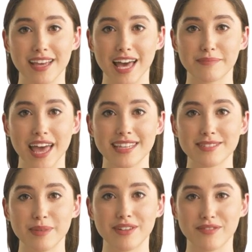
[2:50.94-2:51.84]
I
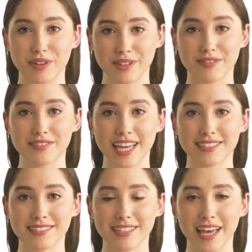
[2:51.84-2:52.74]
passed my forklift
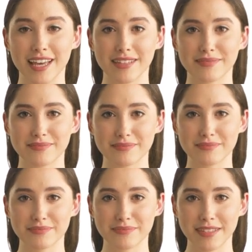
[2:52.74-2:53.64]
test today.
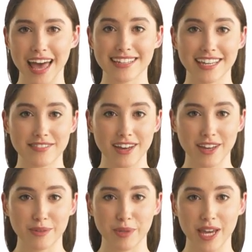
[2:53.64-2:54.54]
I did
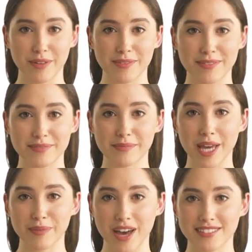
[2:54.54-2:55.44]
very well.
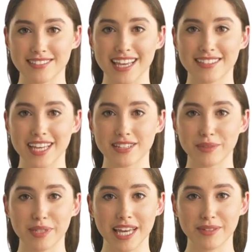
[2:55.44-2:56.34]
My boss says I
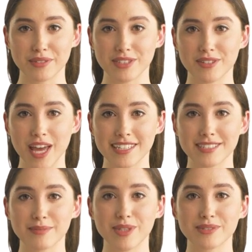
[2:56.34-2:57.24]
should be able to try the
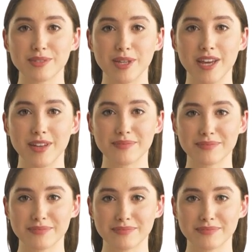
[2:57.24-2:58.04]
spoon tomorrow.